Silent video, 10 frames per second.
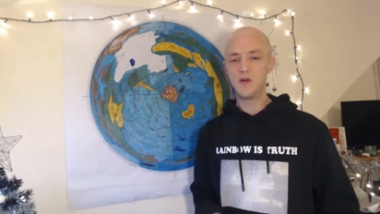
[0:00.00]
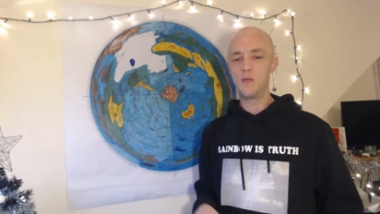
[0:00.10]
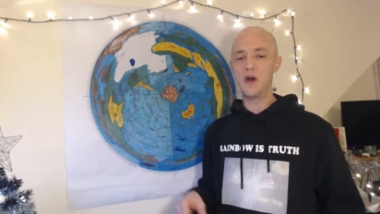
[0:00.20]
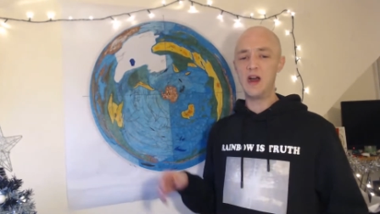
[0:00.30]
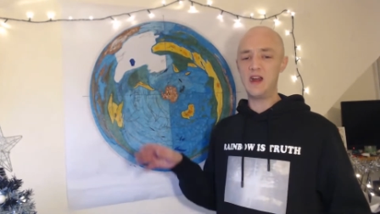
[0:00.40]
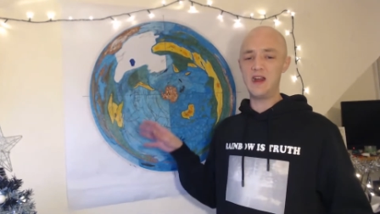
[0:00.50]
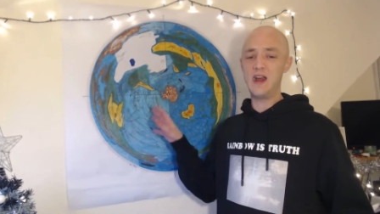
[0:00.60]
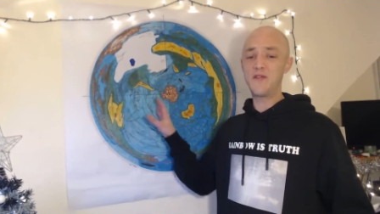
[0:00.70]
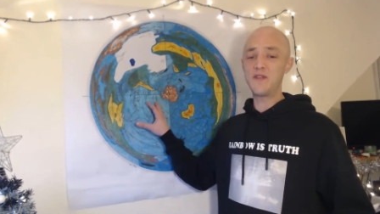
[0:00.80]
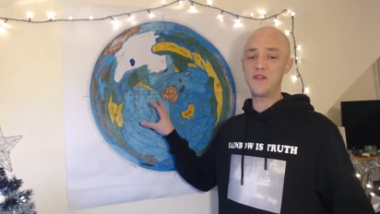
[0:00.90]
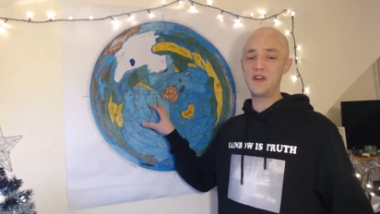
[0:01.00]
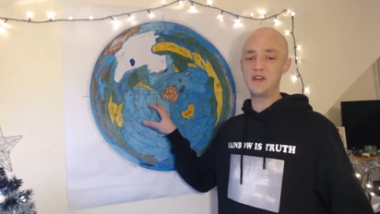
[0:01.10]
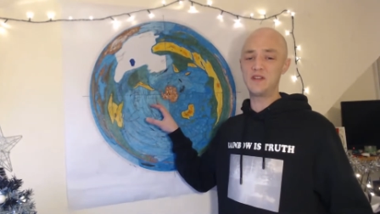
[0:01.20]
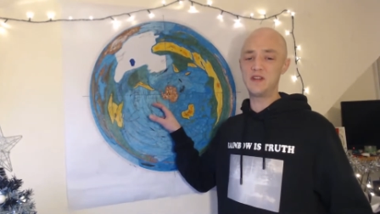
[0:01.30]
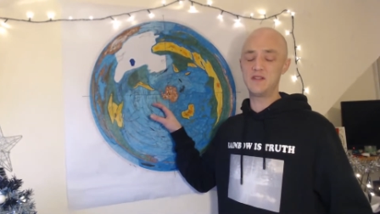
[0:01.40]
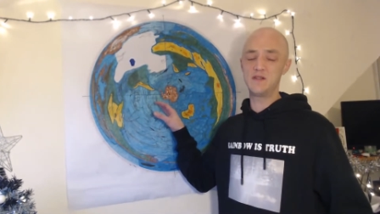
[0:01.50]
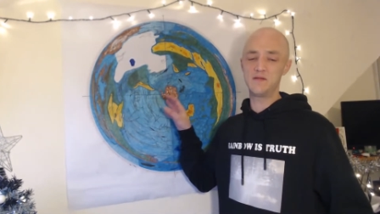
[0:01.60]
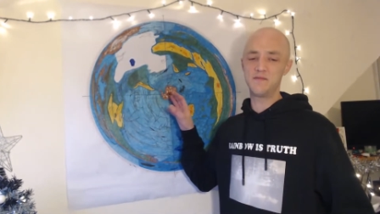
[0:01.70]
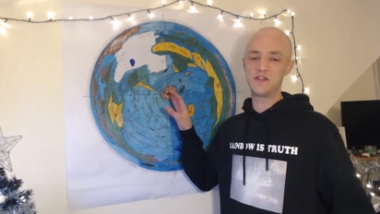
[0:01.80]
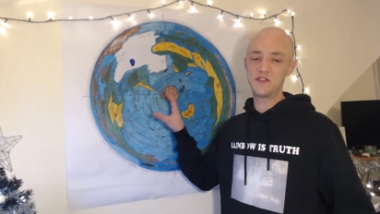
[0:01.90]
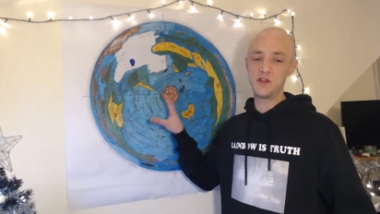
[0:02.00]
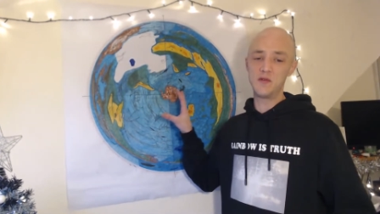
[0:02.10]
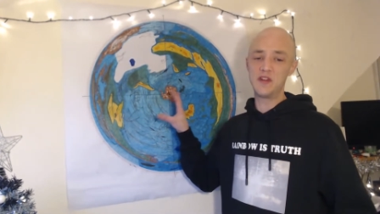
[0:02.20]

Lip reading: but everything to do with